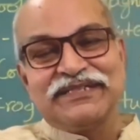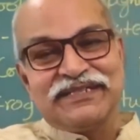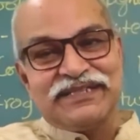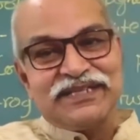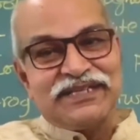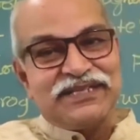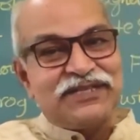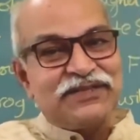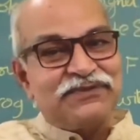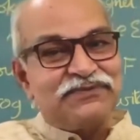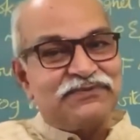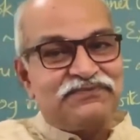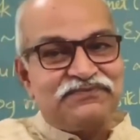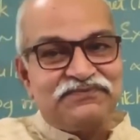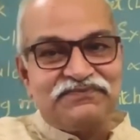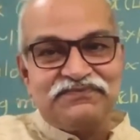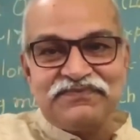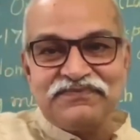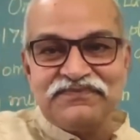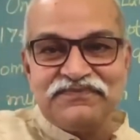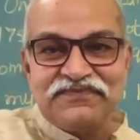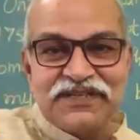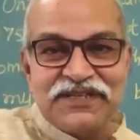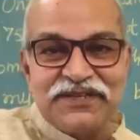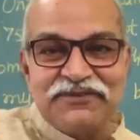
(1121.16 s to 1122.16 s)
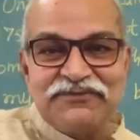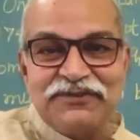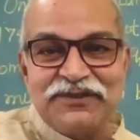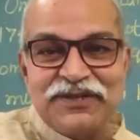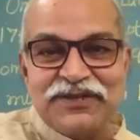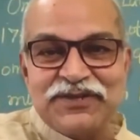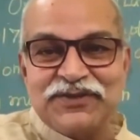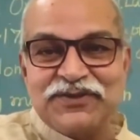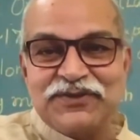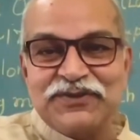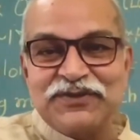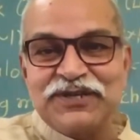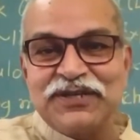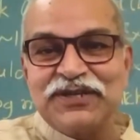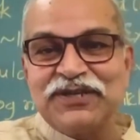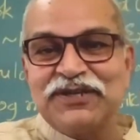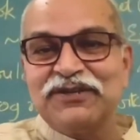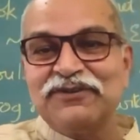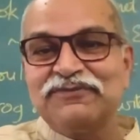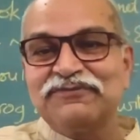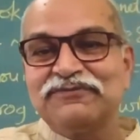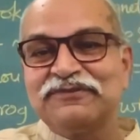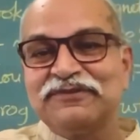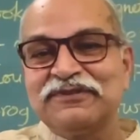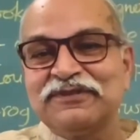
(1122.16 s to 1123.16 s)
there's a wonderful story
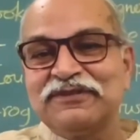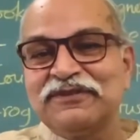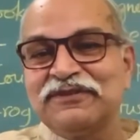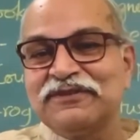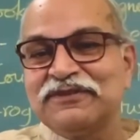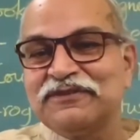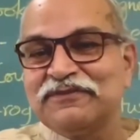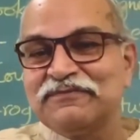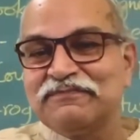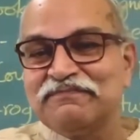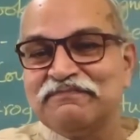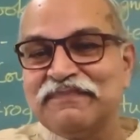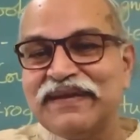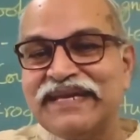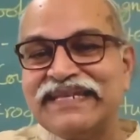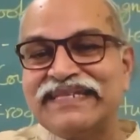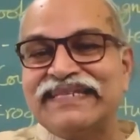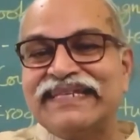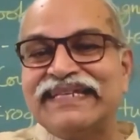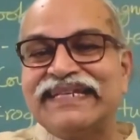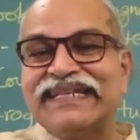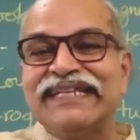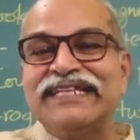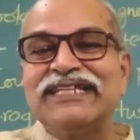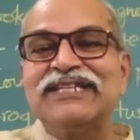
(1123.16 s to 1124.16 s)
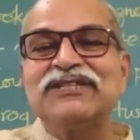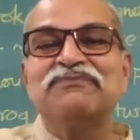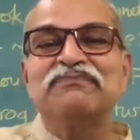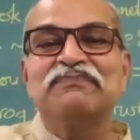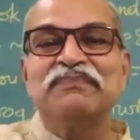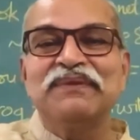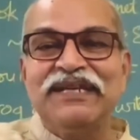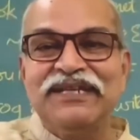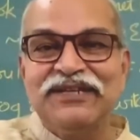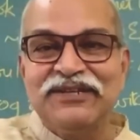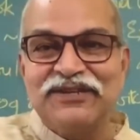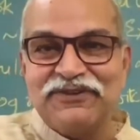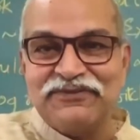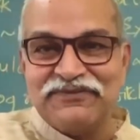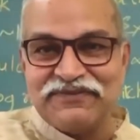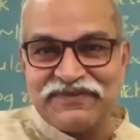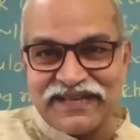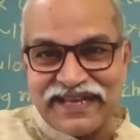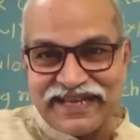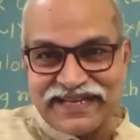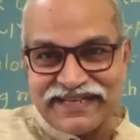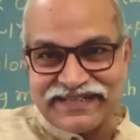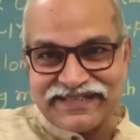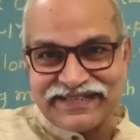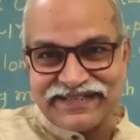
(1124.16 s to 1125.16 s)
of measuring the speed of
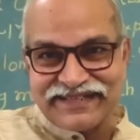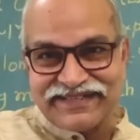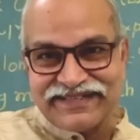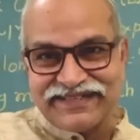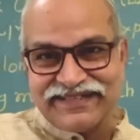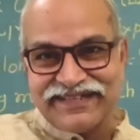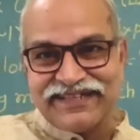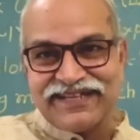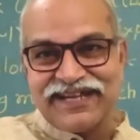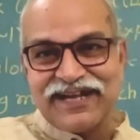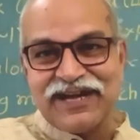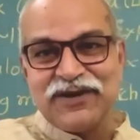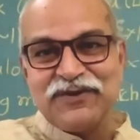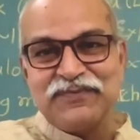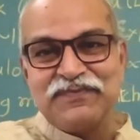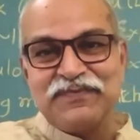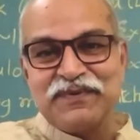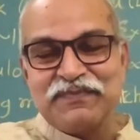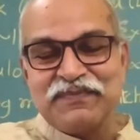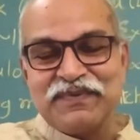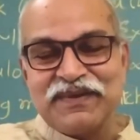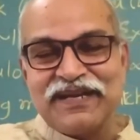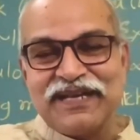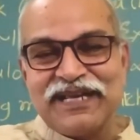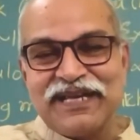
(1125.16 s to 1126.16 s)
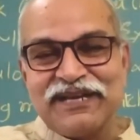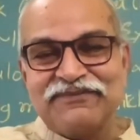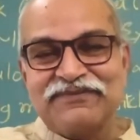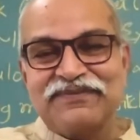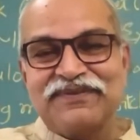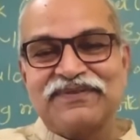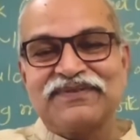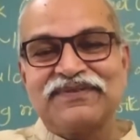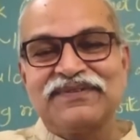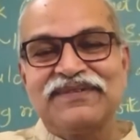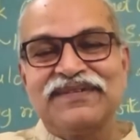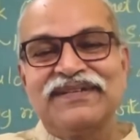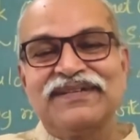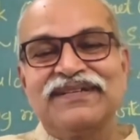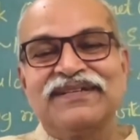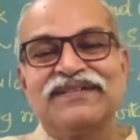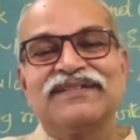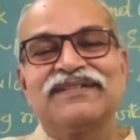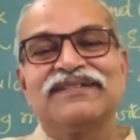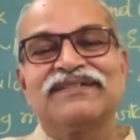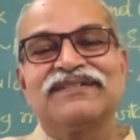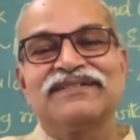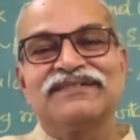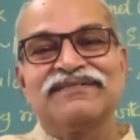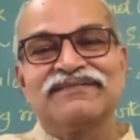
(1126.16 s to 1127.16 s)
light, how people have
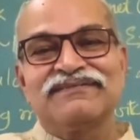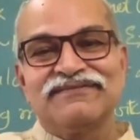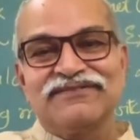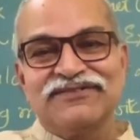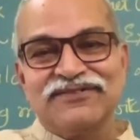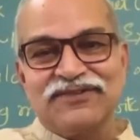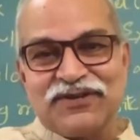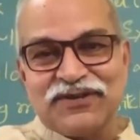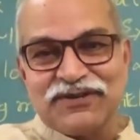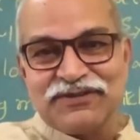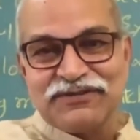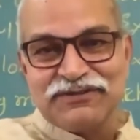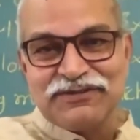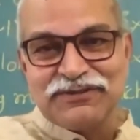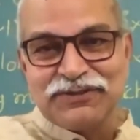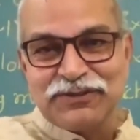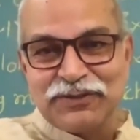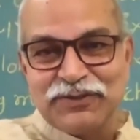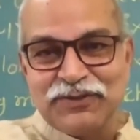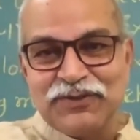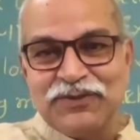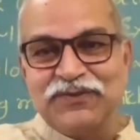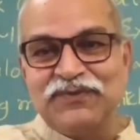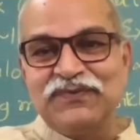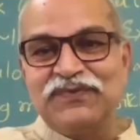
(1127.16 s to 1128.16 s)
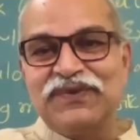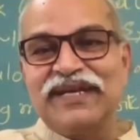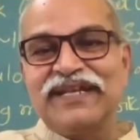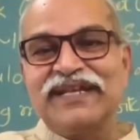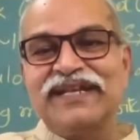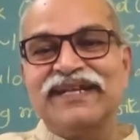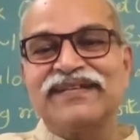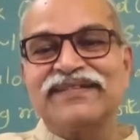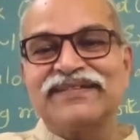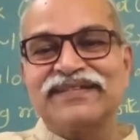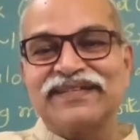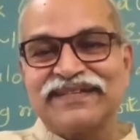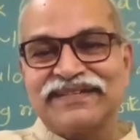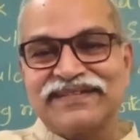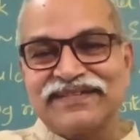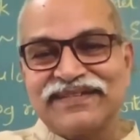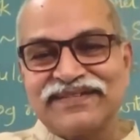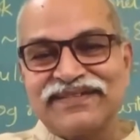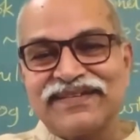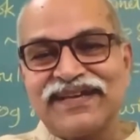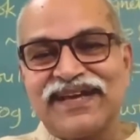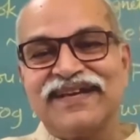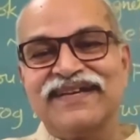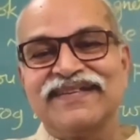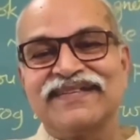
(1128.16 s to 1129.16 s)
gone through various
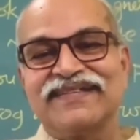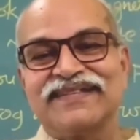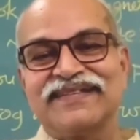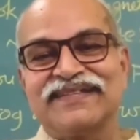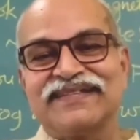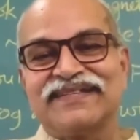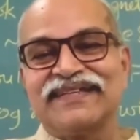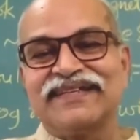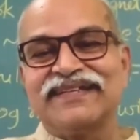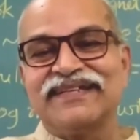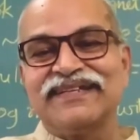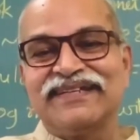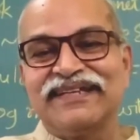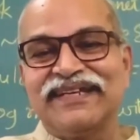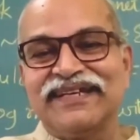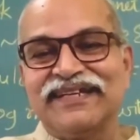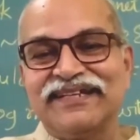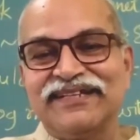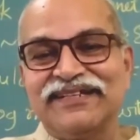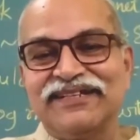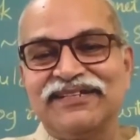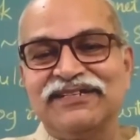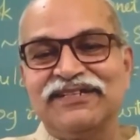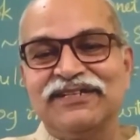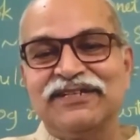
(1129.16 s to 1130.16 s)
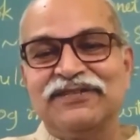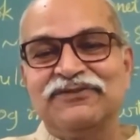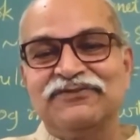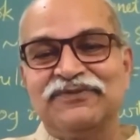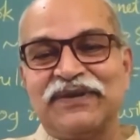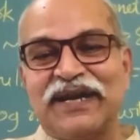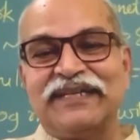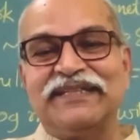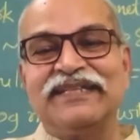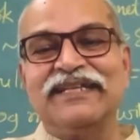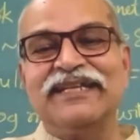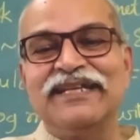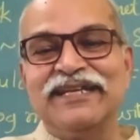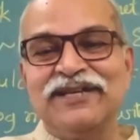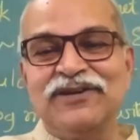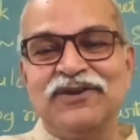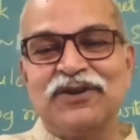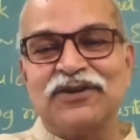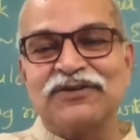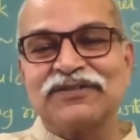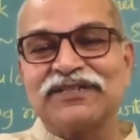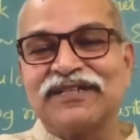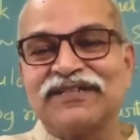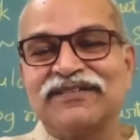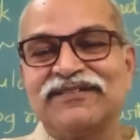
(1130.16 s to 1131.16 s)
exercises and finally
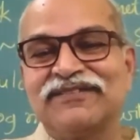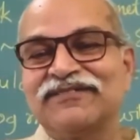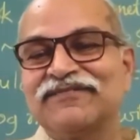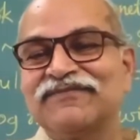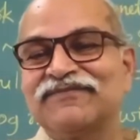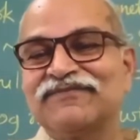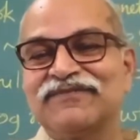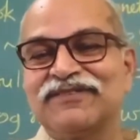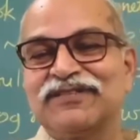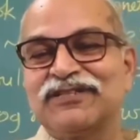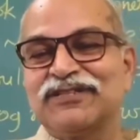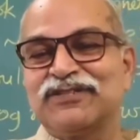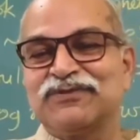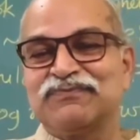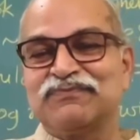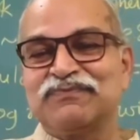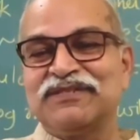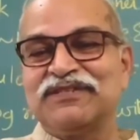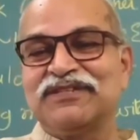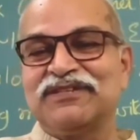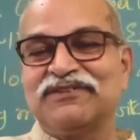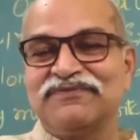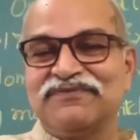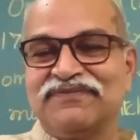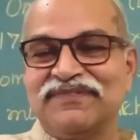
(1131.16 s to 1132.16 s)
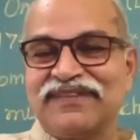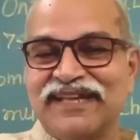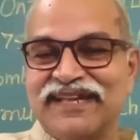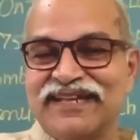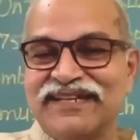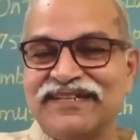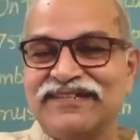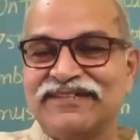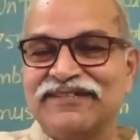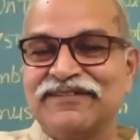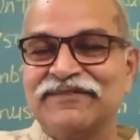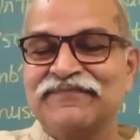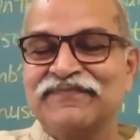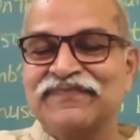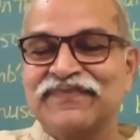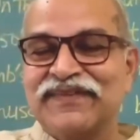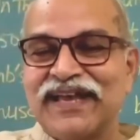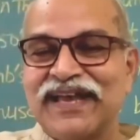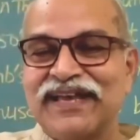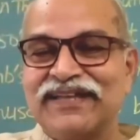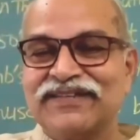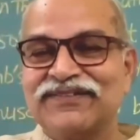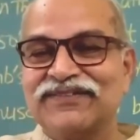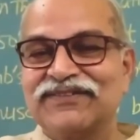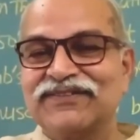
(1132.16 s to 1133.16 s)
gotten the speed of light
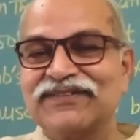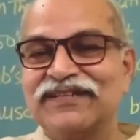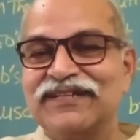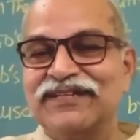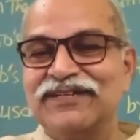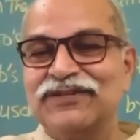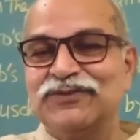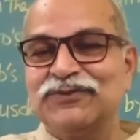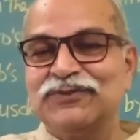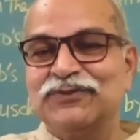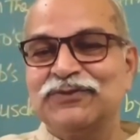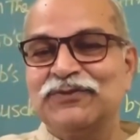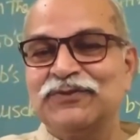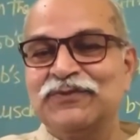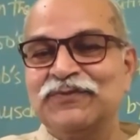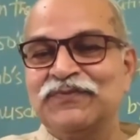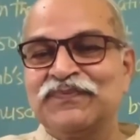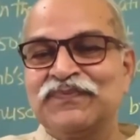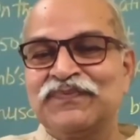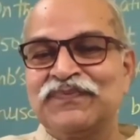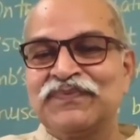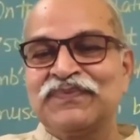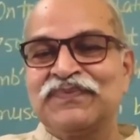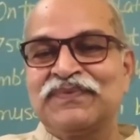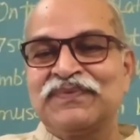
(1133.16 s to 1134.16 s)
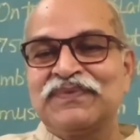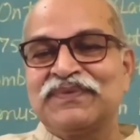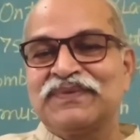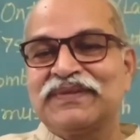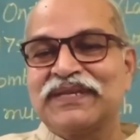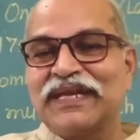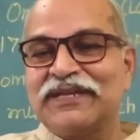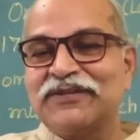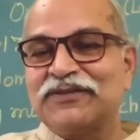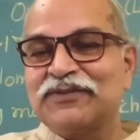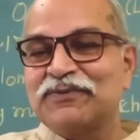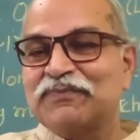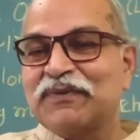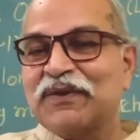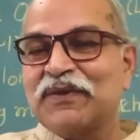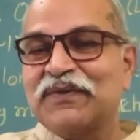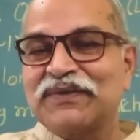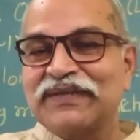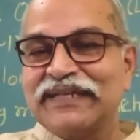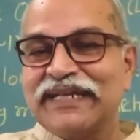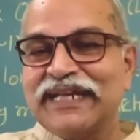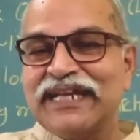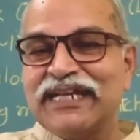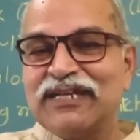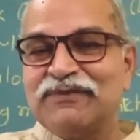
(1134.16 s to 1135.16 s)
as
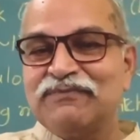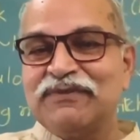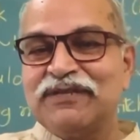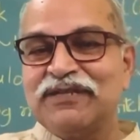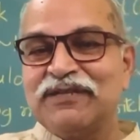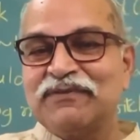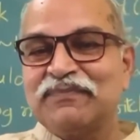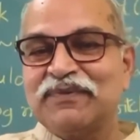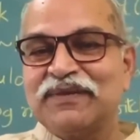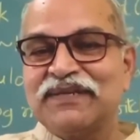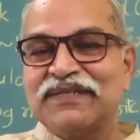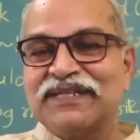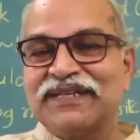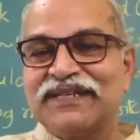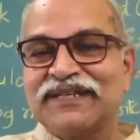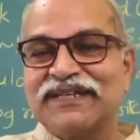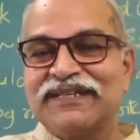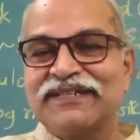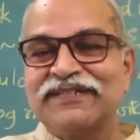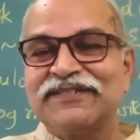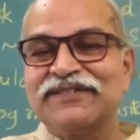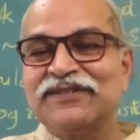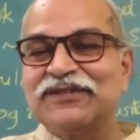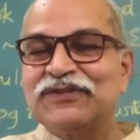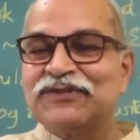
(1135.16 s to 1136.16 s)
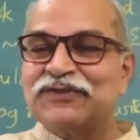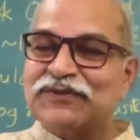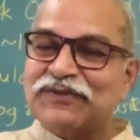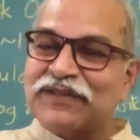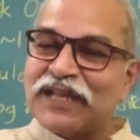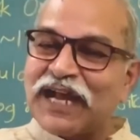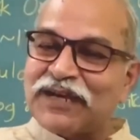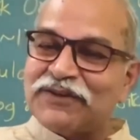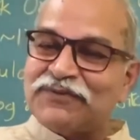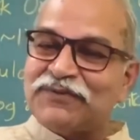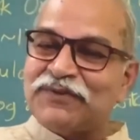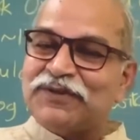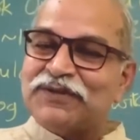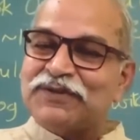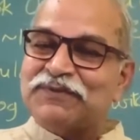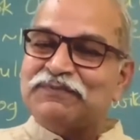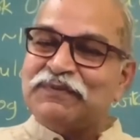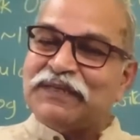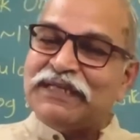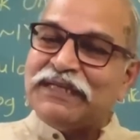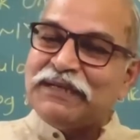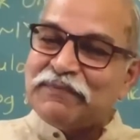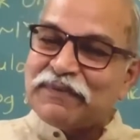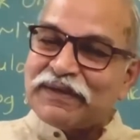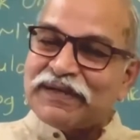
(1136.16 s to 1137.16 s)
3×10⁸ meter per second. So that
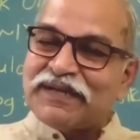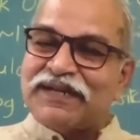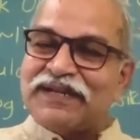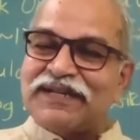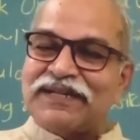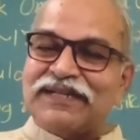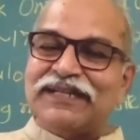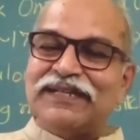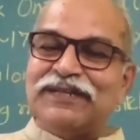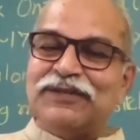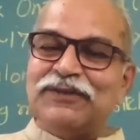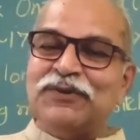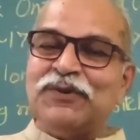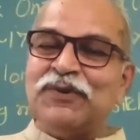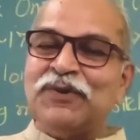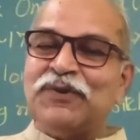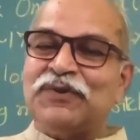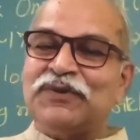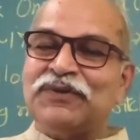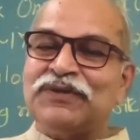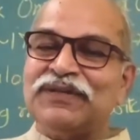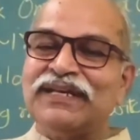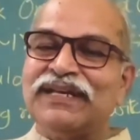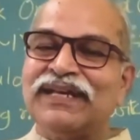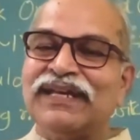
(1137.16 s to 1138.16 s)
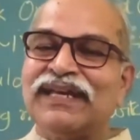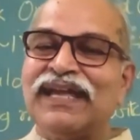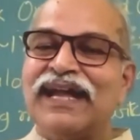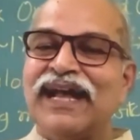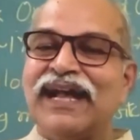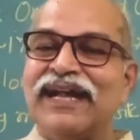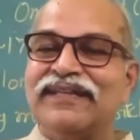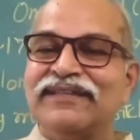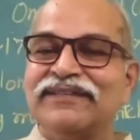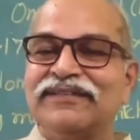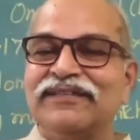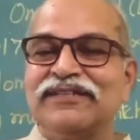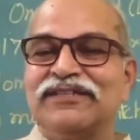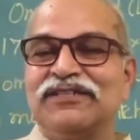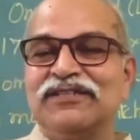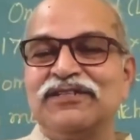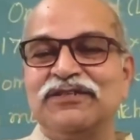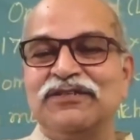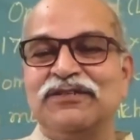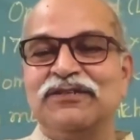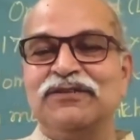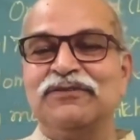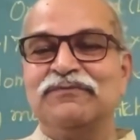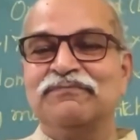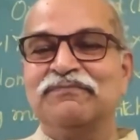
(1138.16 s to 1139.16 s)
was independently known, and this
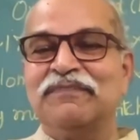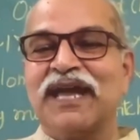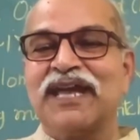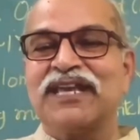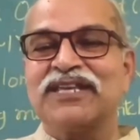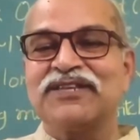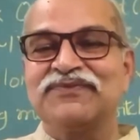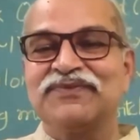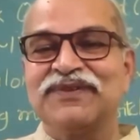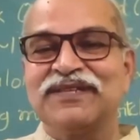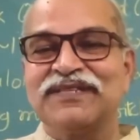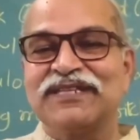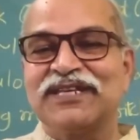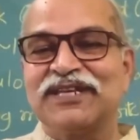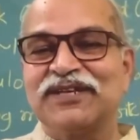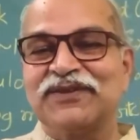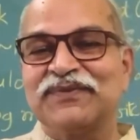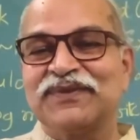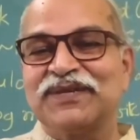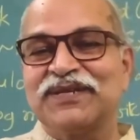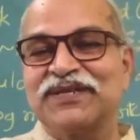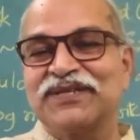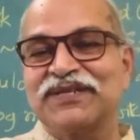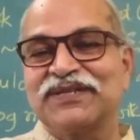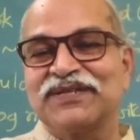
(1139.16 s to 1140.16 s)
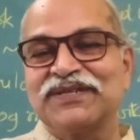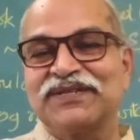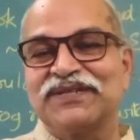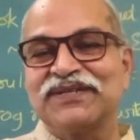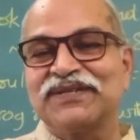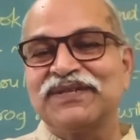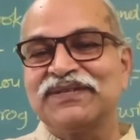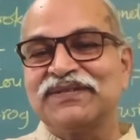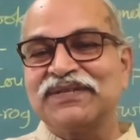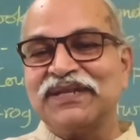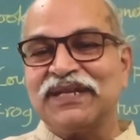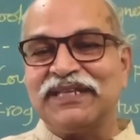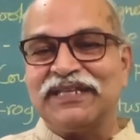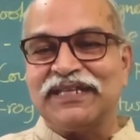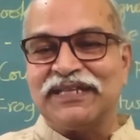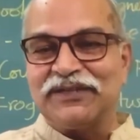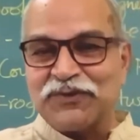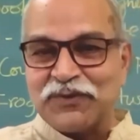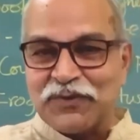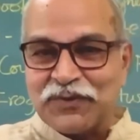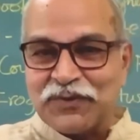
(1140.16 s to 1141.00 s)
Maxwell's equations tell that,